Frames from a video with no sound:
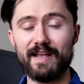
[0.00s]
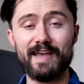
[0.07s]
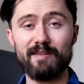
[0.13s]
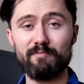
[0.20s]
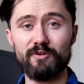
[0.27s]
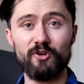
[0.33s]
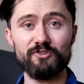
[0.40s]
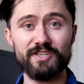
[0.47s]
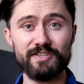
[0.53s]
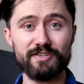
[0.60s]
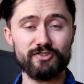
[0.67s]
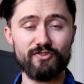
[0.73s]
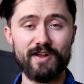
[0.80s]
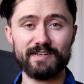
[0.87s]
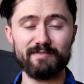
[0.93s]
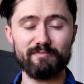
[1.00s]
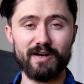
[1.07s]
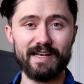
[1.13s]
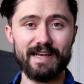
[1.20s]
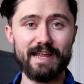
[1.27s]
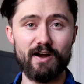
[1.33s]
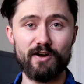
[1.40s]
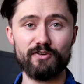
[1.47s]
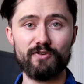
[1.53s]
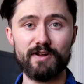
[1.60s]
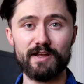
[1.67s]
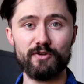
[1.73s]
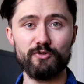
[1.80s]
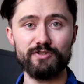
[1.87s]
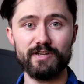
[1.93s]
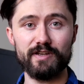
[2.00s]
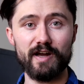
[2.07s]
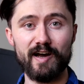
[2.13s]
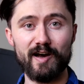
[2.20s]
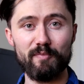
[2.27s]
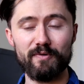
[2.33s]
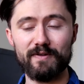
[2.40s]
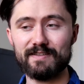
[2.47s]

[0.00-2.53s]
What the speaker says: Again, because this is directed by Lee Unkrich, who did Up,